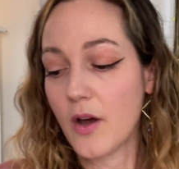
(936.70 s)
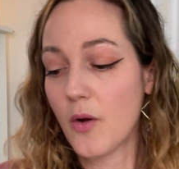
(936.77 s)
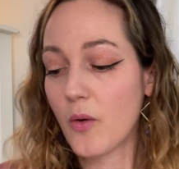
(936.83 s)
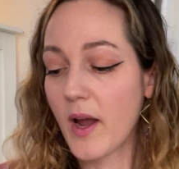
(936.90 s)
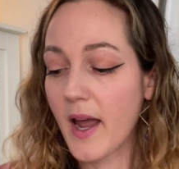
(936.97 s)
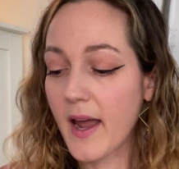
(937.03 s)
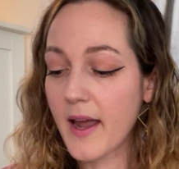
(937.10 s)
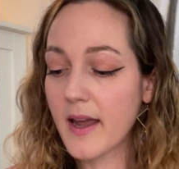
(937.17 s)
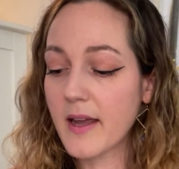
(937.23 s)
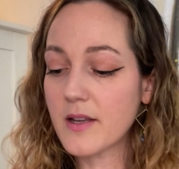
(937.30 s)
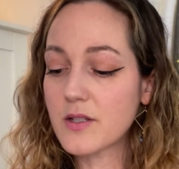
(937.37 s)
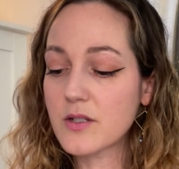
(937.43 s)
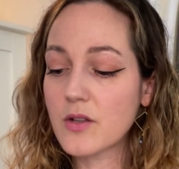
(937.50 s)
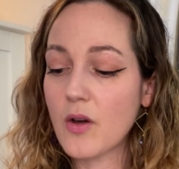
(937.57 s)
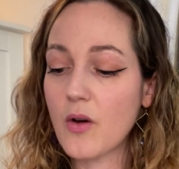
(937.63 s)
Okay,
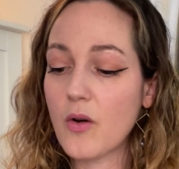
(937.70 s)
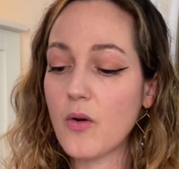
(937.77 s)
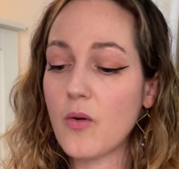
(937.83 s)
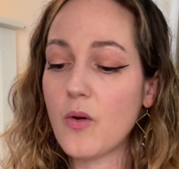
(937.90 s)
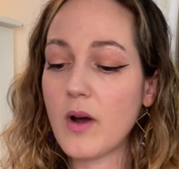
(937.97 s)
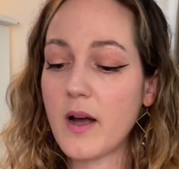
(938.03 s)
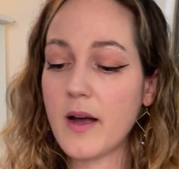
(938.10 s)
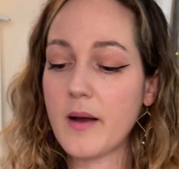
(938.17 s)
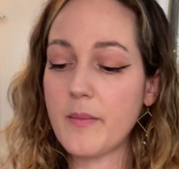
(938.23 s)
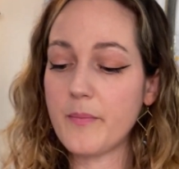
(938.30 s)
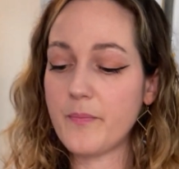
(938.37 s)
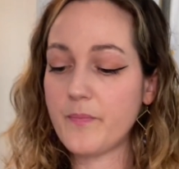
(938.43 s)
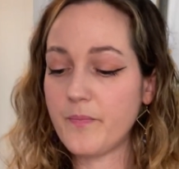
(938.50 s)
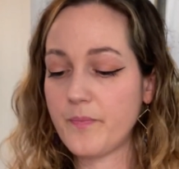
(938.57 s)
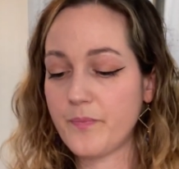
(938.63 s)
so
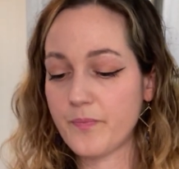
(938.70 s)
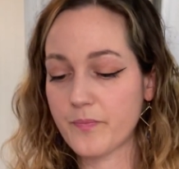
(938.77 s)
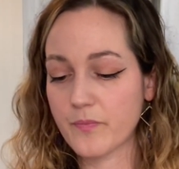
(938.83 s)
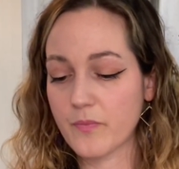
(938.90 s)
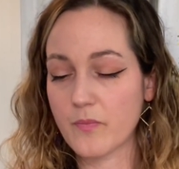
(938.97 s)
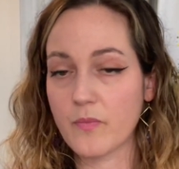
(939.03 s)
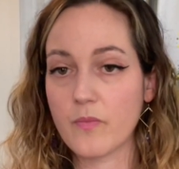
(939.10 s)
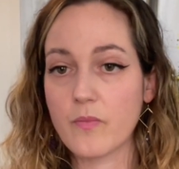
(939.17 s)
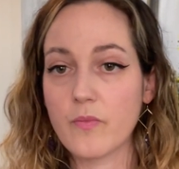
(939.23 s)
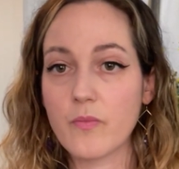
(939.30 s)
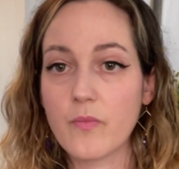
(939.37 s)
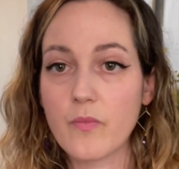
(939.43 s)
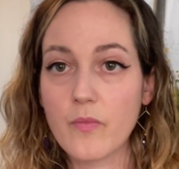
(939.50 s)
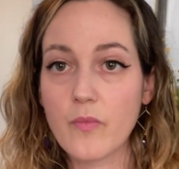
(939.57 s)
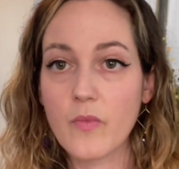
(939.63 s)
I'm
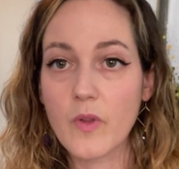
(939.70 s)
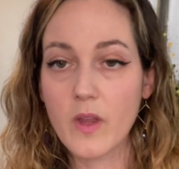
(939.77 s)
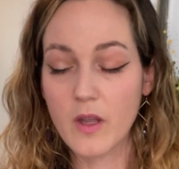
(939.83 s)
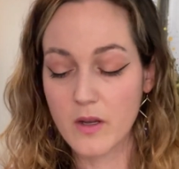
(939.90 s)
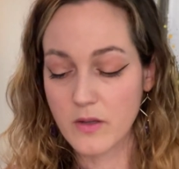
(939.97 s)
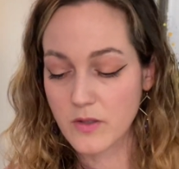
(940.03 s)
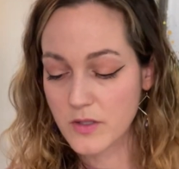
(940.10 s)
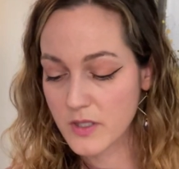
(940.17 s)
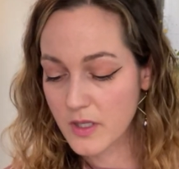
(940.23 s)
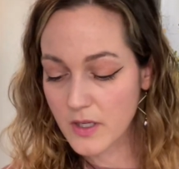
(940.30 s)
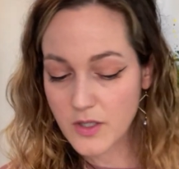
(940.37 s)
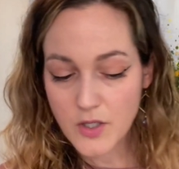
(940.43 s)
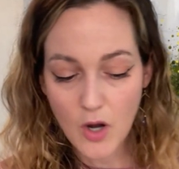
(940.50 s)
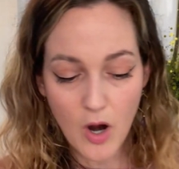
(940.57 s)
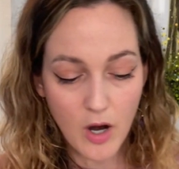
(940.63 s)
just
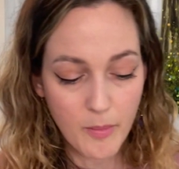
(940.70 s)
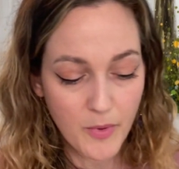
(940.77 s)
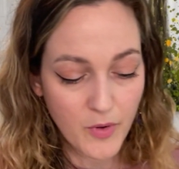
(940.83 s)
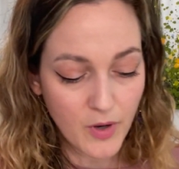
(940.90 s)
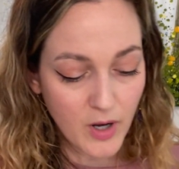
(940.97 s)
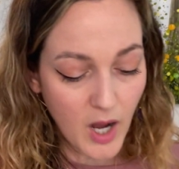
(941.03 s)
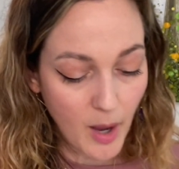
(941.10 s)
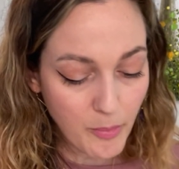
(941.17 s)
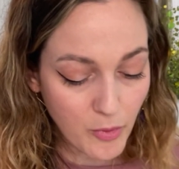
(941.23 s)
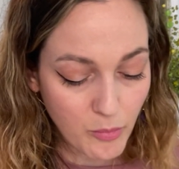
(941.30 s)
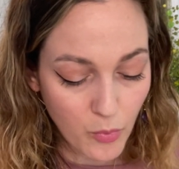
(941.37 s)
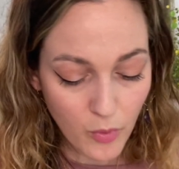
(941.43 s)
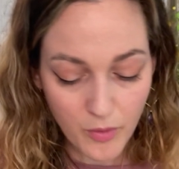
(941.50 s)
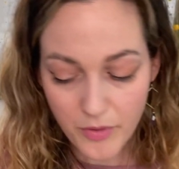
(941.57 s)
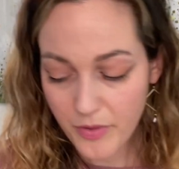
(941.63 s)
gonna talk about a couple
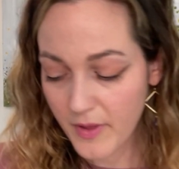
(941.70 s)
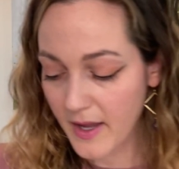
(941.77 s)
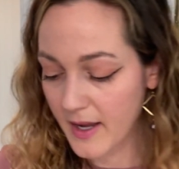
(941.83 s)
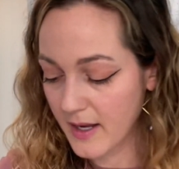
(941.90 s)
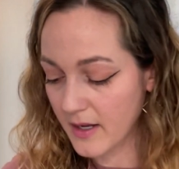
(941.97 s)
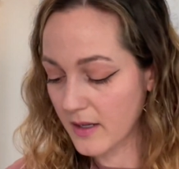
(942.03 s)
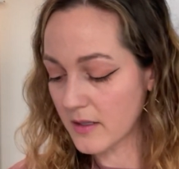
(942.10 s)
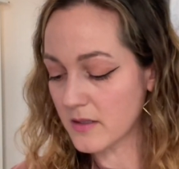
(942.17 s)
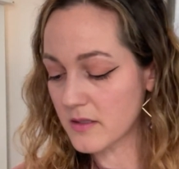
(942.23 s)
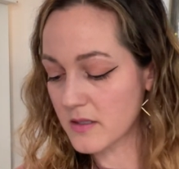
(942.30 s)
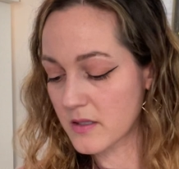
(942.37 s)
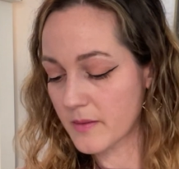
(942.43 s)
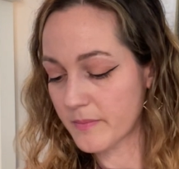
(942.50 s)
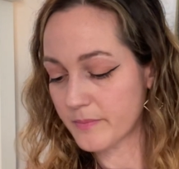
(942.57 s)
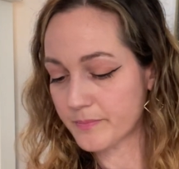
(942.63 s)
more
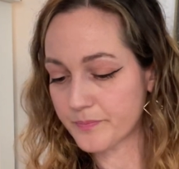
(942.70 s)
things.